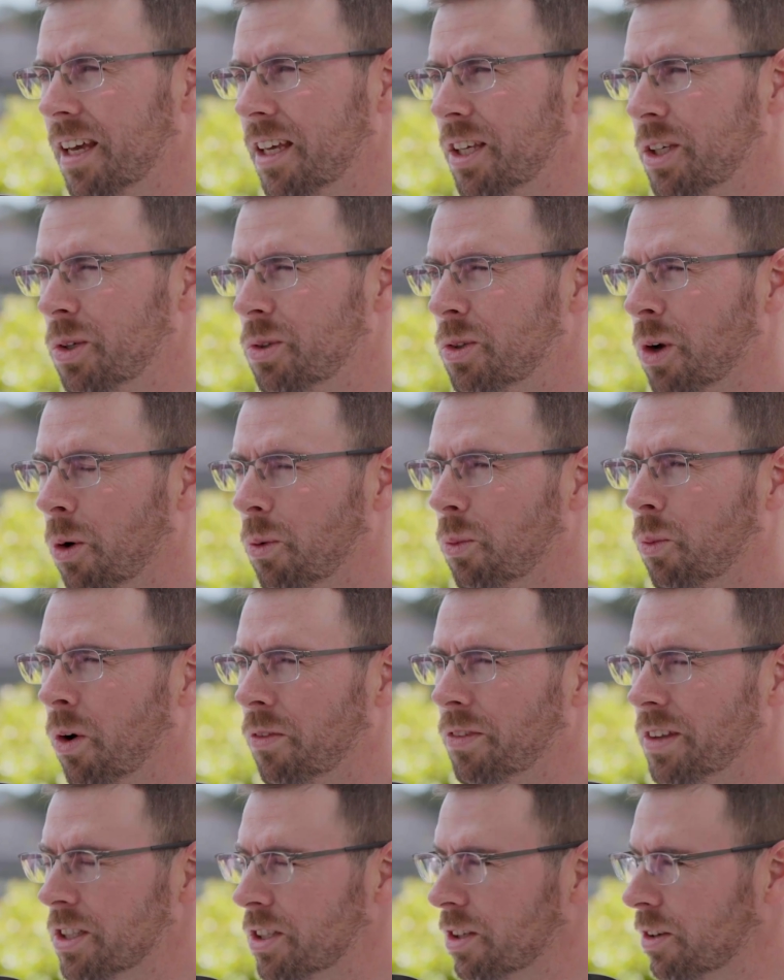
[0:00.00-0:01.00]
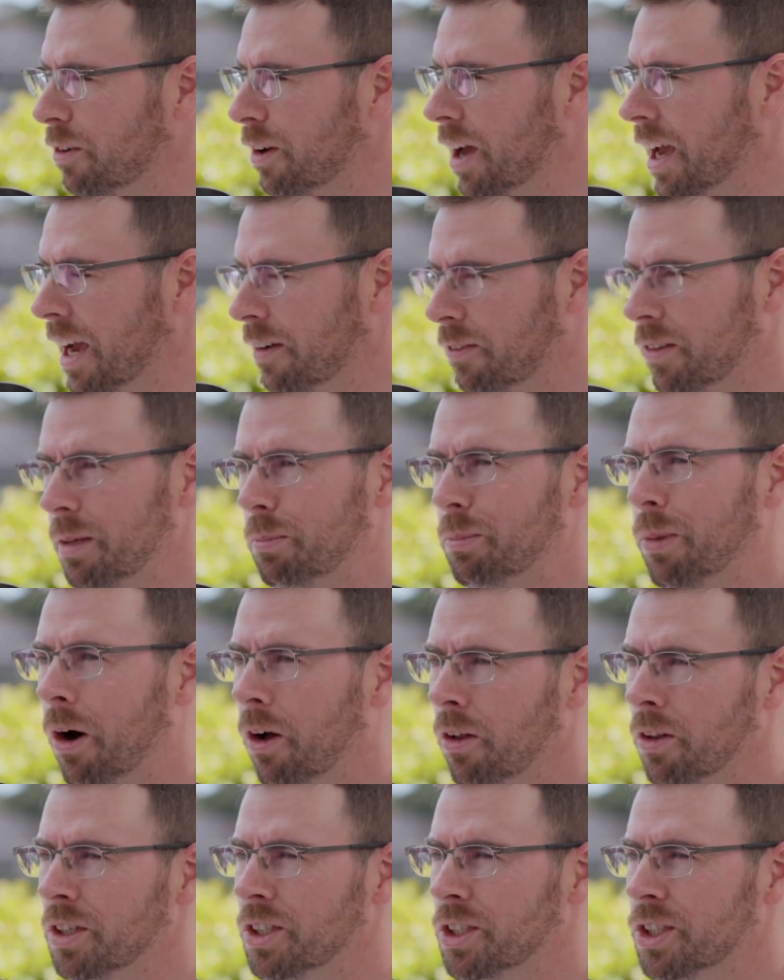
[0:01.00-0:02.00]
You don't want this heavily
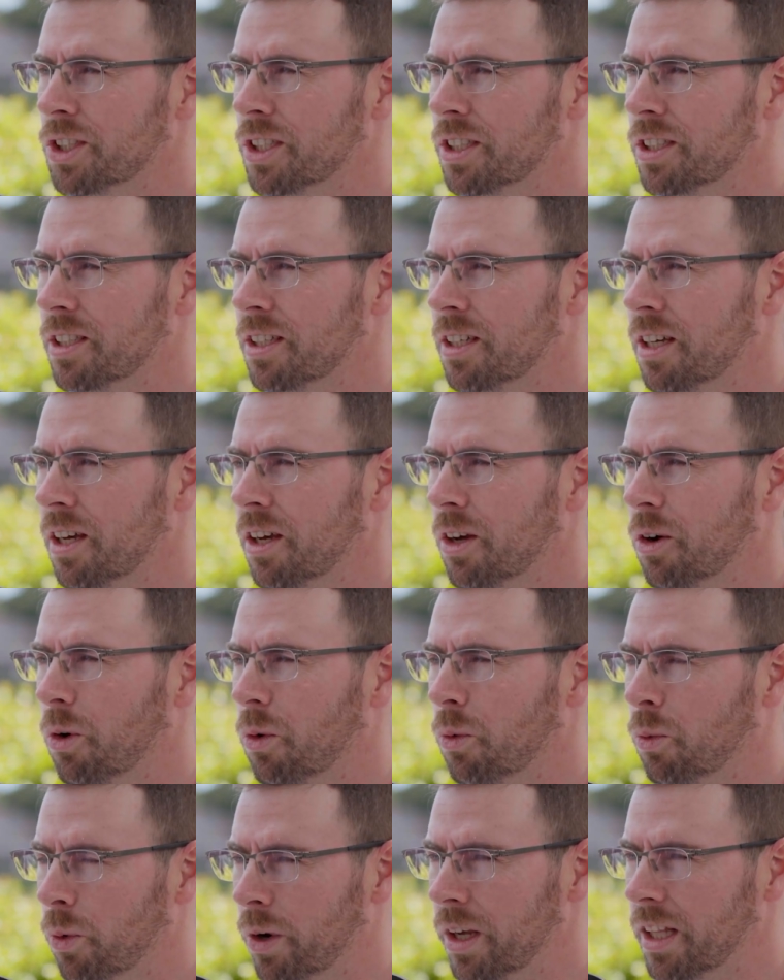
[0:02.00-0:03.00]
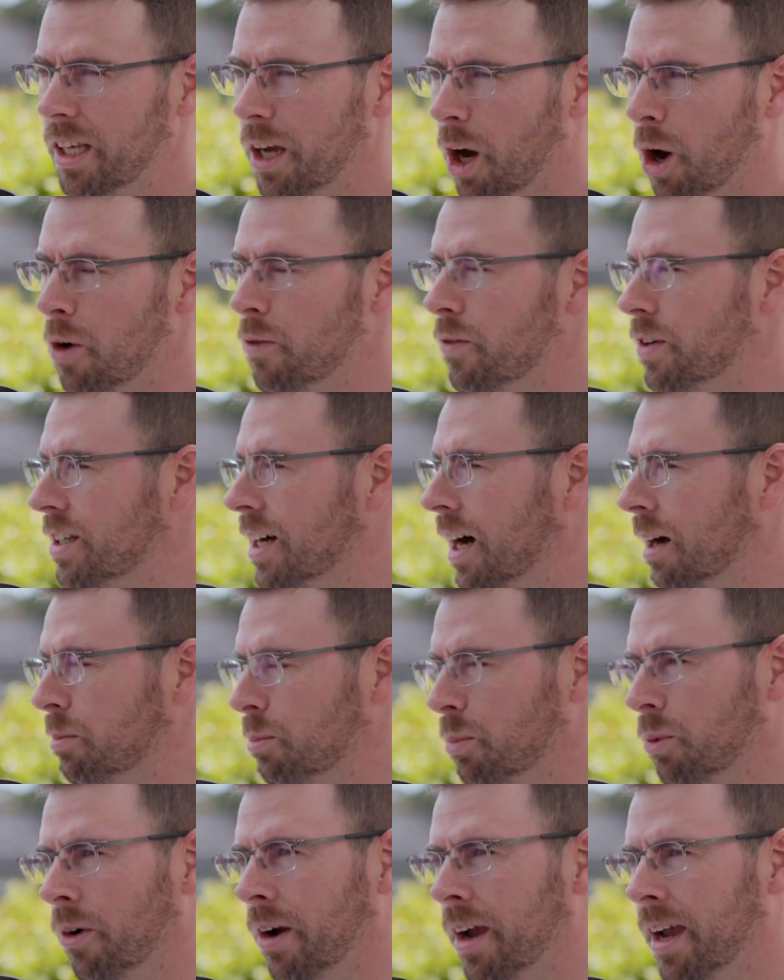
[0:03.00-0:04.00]
polished, really overdone
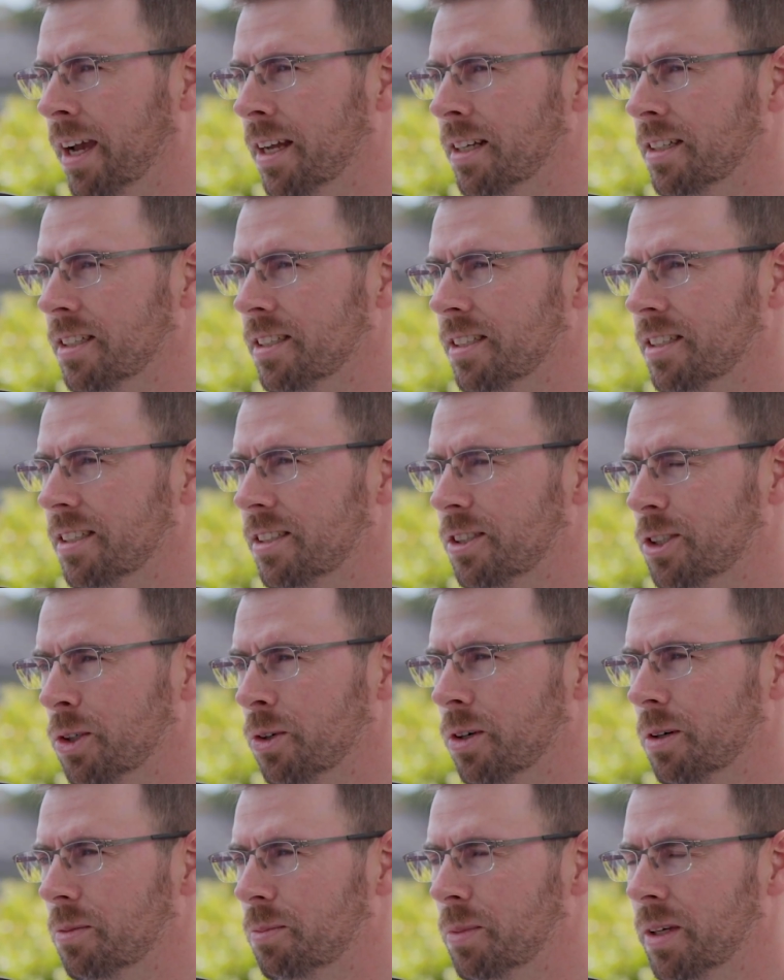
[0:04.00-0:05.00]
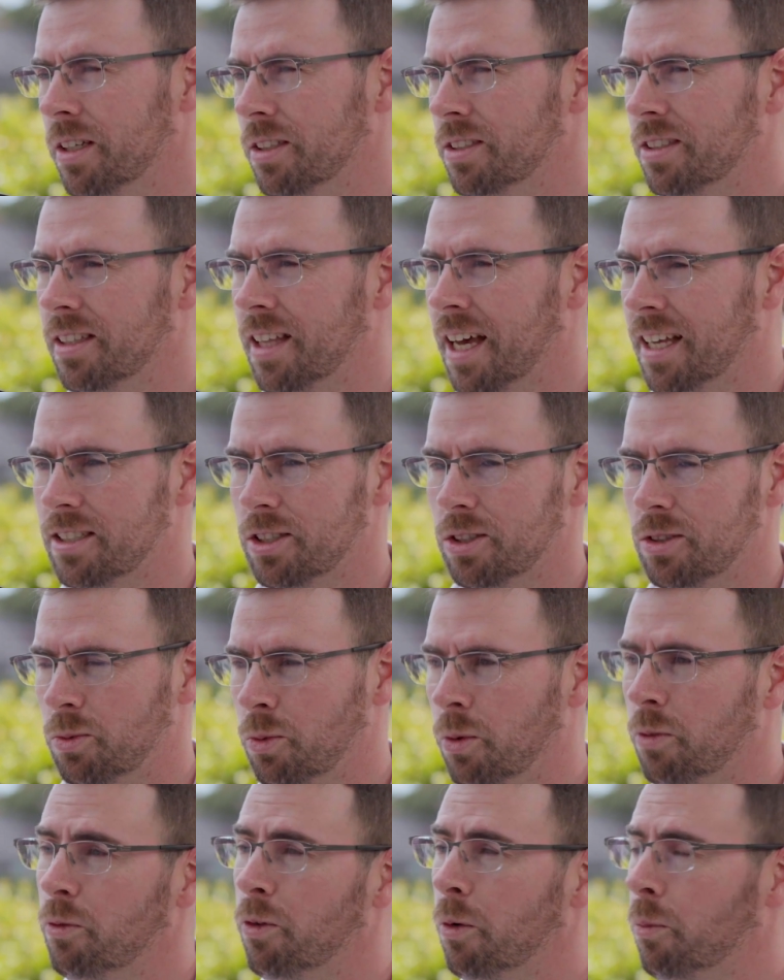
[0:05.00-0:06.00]
brand to it, because that's,
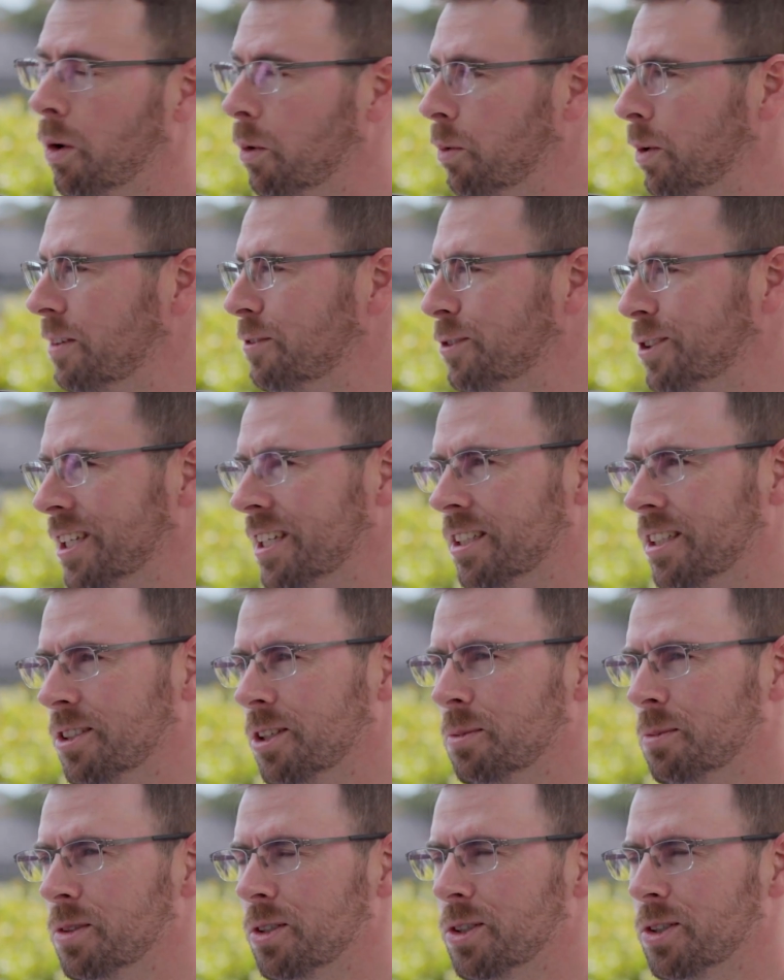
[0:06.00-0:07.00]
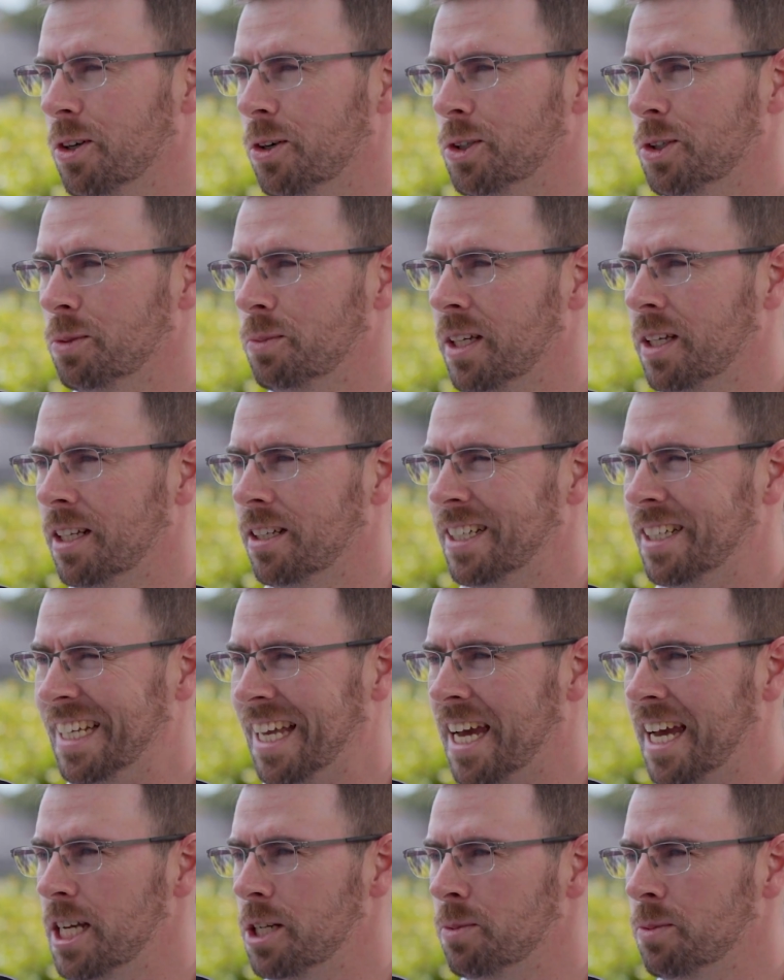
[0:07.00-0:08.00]
from what we've seen in terms of social media and
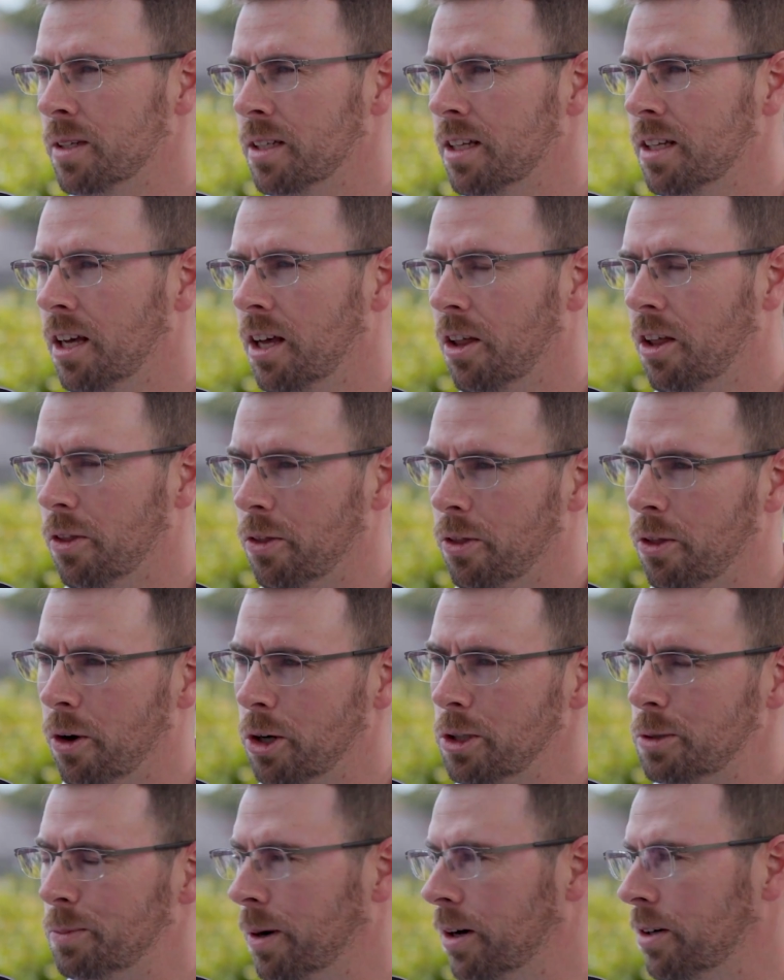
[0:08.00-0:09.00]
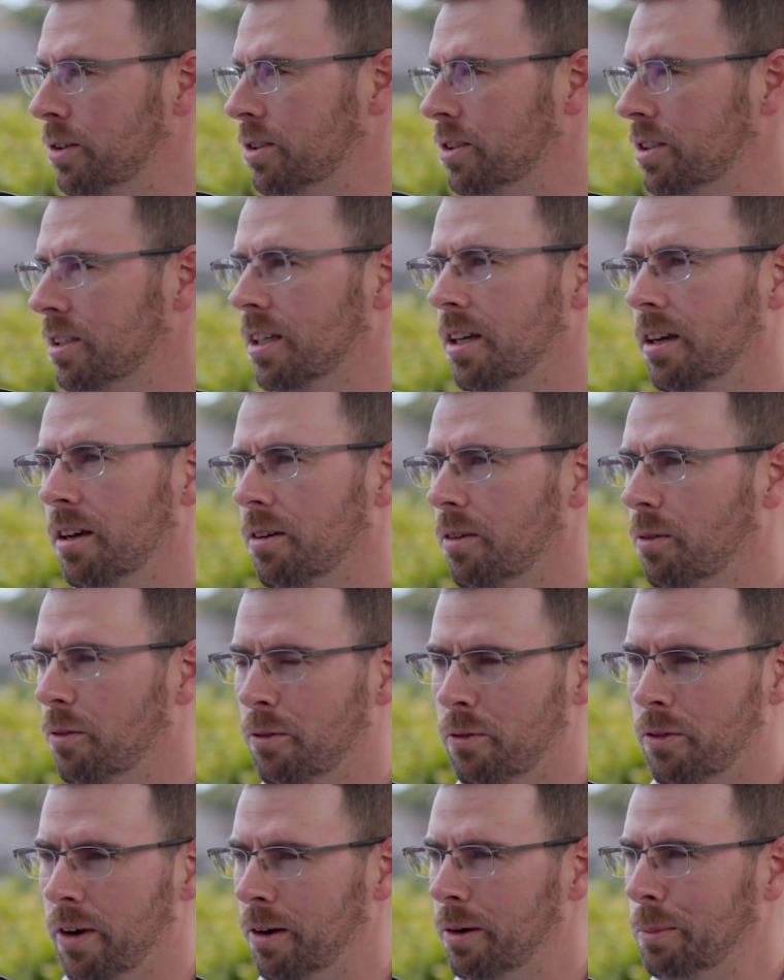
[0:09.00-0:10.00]
engagement, those posts,
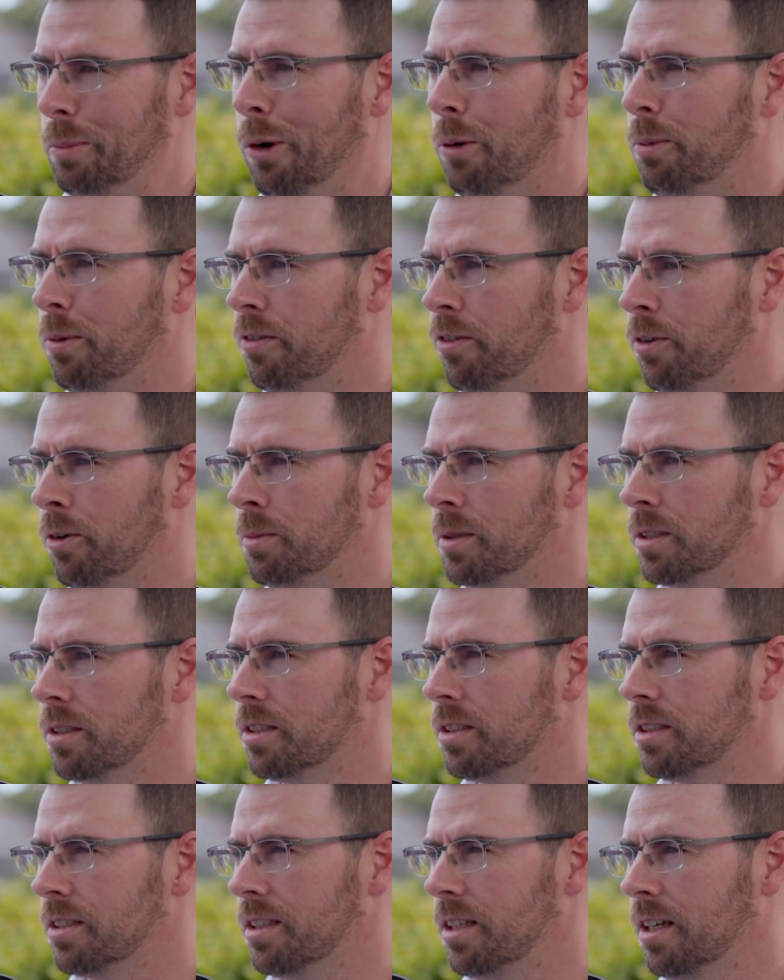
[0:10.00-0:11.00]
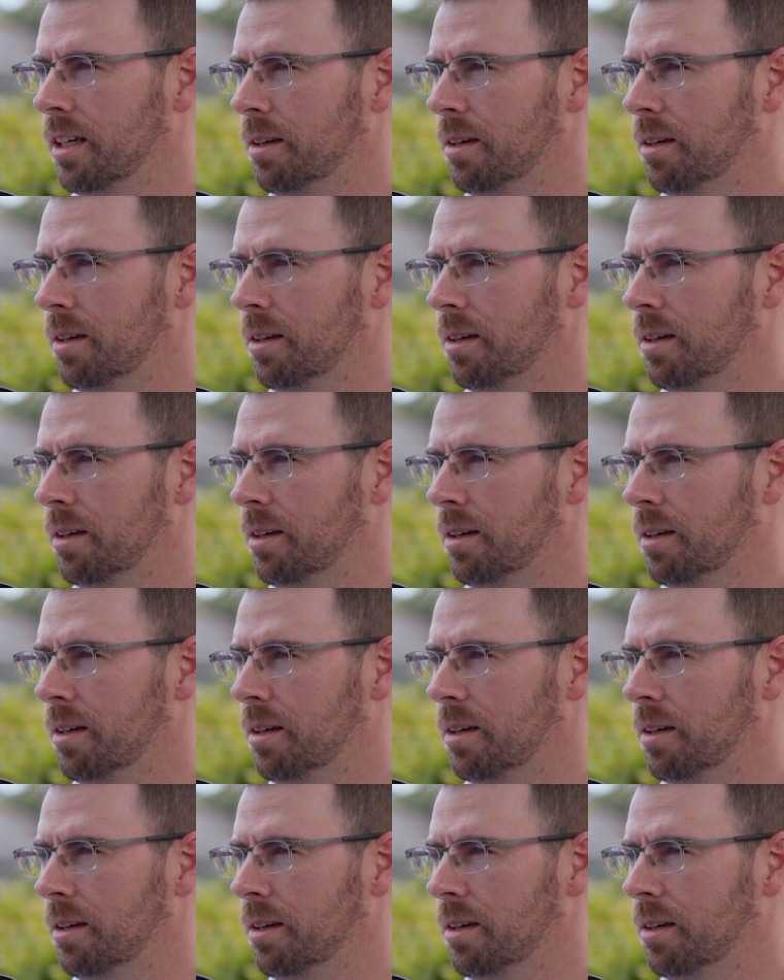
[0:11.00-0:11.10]
very poor performance.